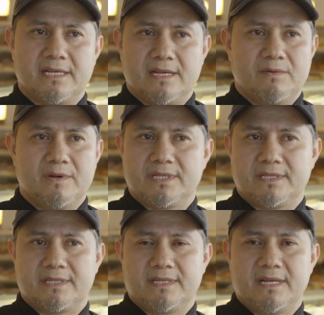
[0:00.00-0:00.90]
cake, which
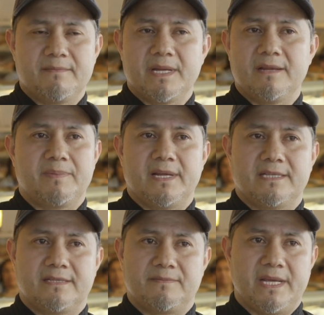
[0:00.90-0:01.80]
is not many
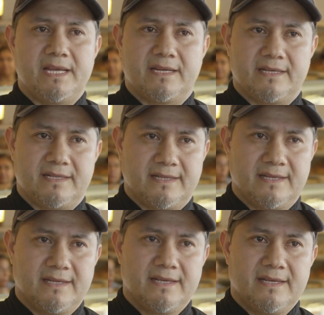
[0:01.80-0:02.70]
places make it.
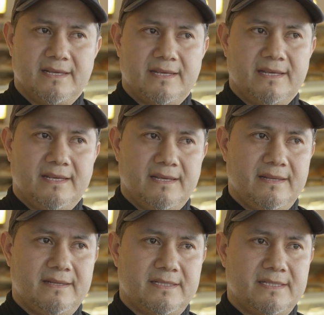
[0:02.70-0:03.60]

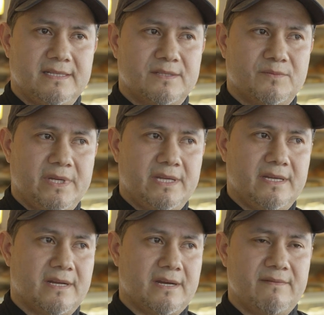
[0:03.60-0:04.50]
And since
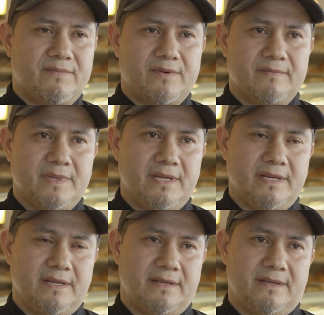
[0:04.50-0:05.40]
we come from
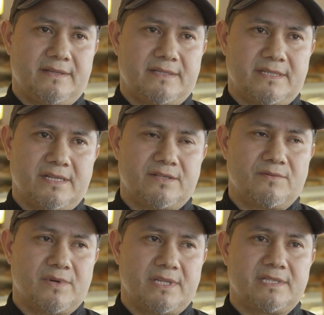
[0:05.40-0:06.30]
the
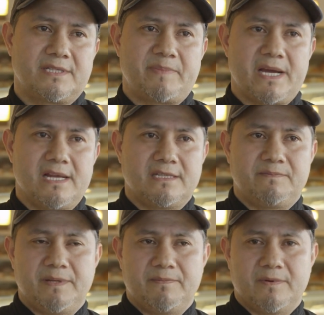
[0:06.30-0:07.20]
section where there's
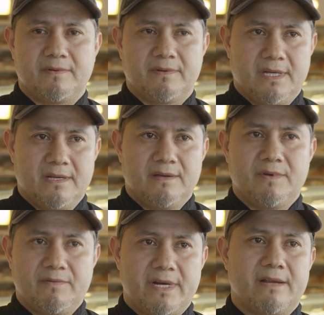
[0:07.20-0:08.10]
Spanish people,
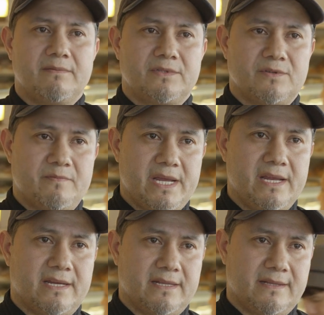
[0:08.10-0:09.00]
we were able to
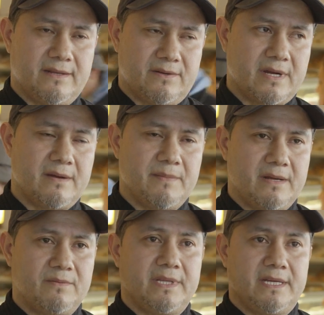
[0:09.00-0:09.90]
make it, you know, coming
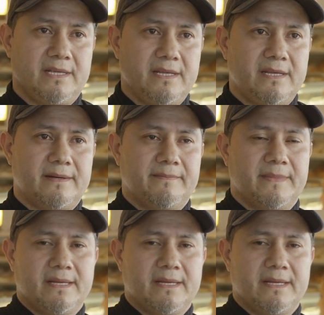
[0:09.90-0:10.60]
up with the idea.